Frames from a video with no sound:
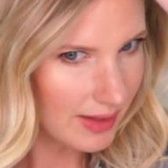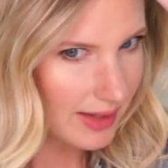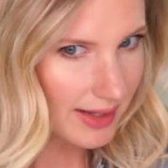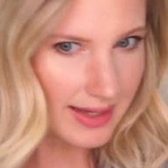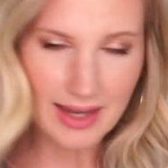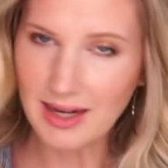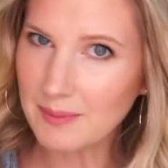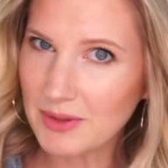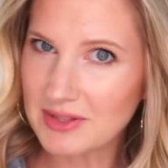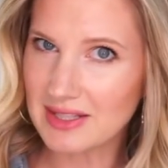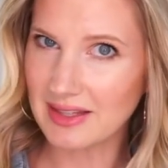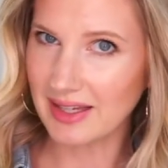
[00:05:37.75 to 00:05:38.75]
And again, I'm
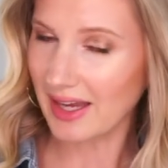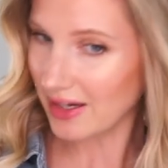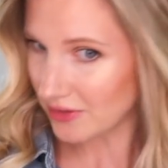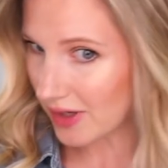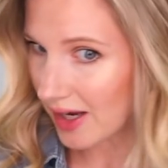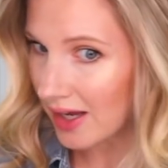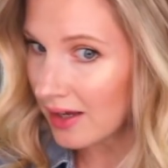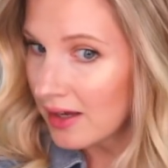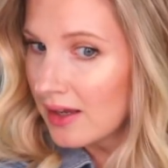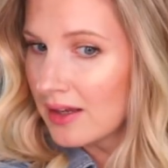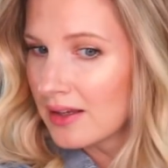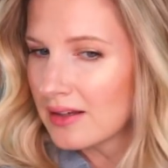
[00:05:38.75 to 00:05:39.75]
using the Kenra
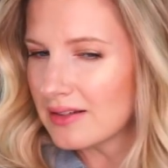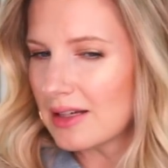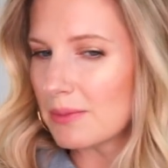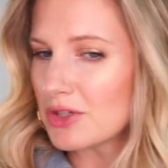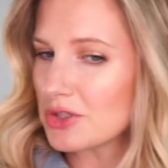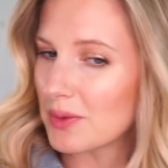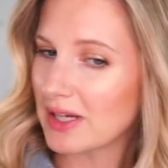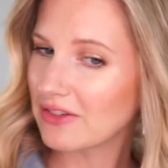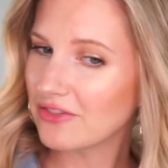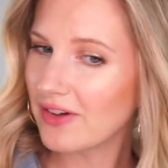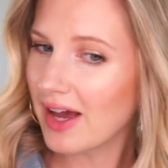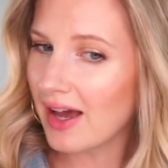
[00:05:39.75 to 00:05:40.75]
number
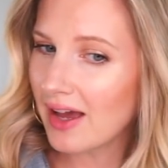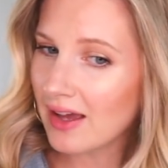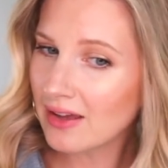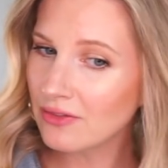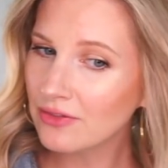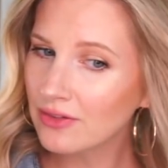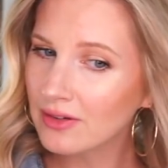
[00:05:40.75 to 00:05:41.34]
25.